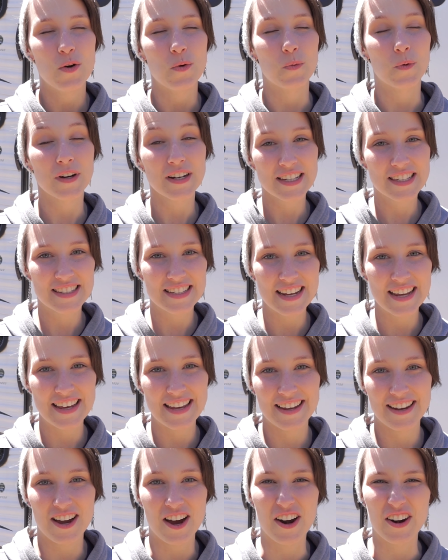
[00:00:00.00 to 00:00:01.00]
We're
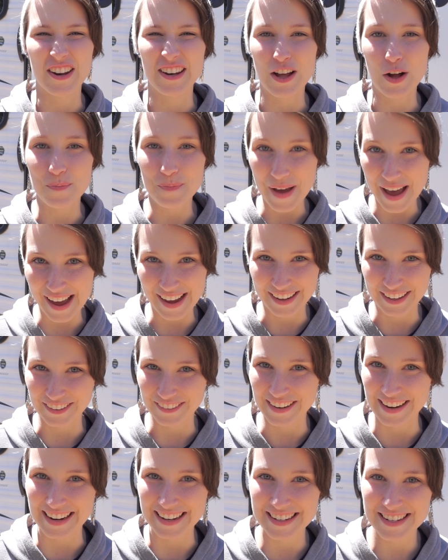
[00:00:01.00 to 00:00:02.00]
staying on an alpaca
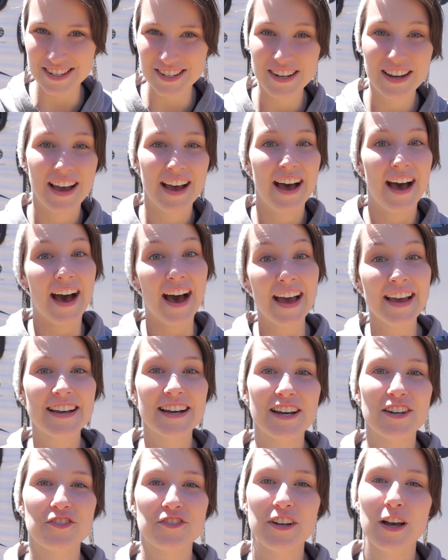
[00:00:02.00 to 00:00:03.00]
ranch, High
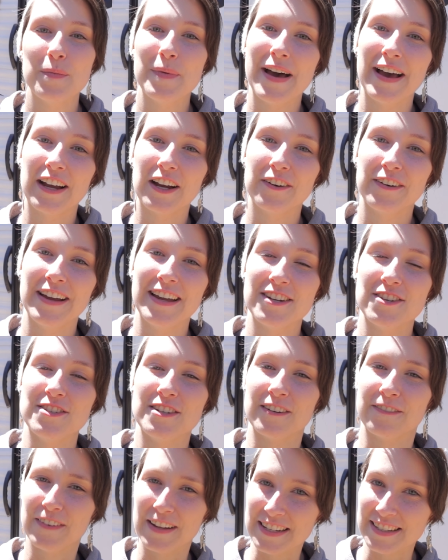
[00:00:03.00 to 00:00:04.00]
Country Alpaca Ranch
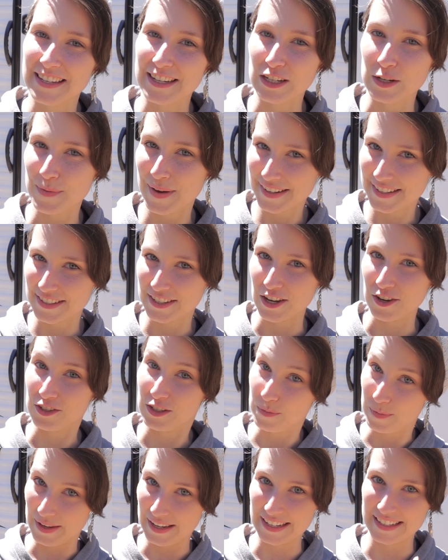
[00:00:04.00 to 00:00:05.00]
near Fence Lake, New Mexico
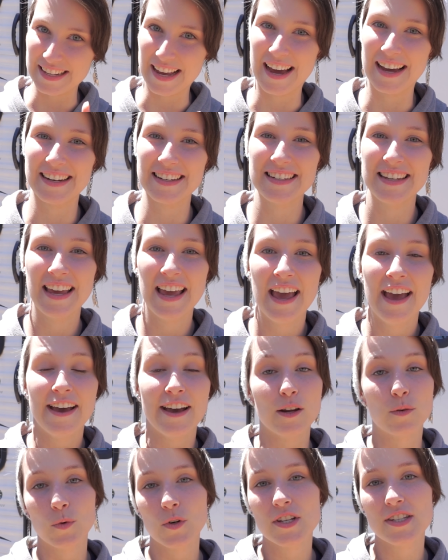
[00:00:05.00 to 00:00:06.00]
to be exact.
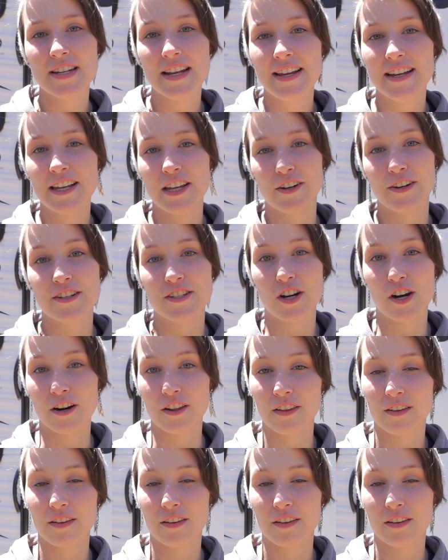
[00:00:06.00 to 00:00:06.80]
And we're staying here as